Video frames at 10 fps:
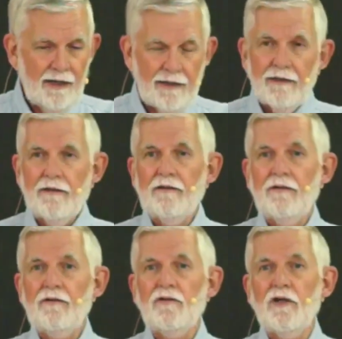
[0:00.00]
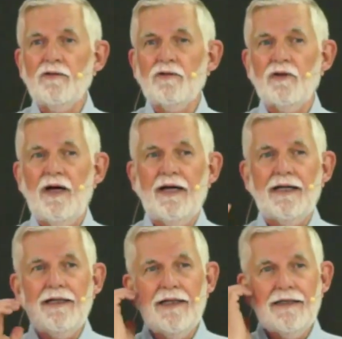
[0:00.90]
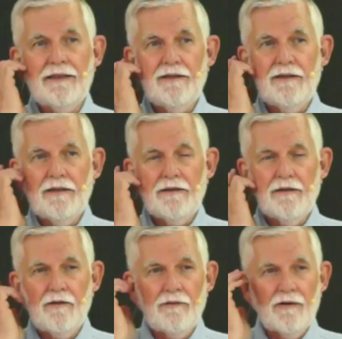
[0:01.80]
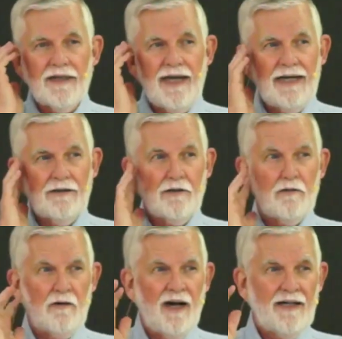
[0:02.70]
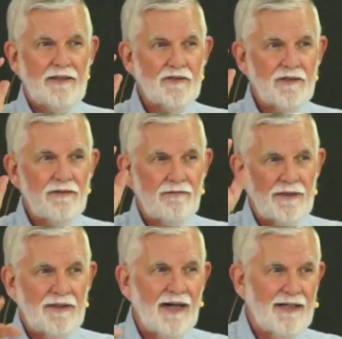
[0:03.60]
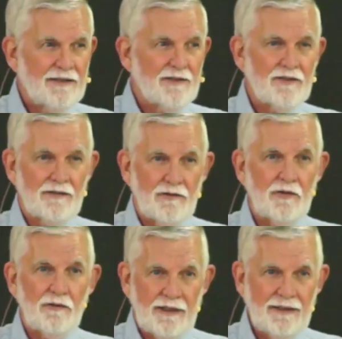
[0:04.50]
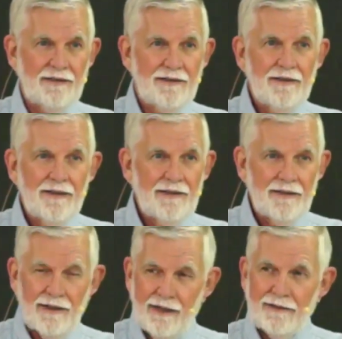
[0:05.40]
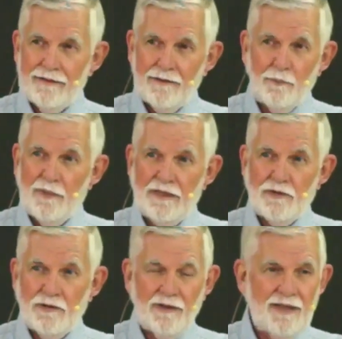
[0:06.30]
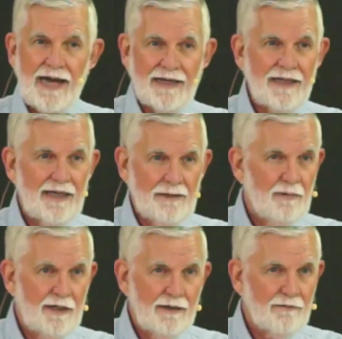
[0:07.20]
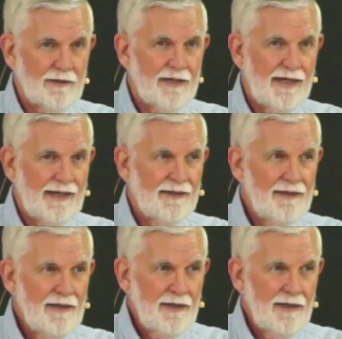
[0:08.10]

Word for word: Uh, don't try and over categorize what God is doing. Uh, he'll beat you at that game every day.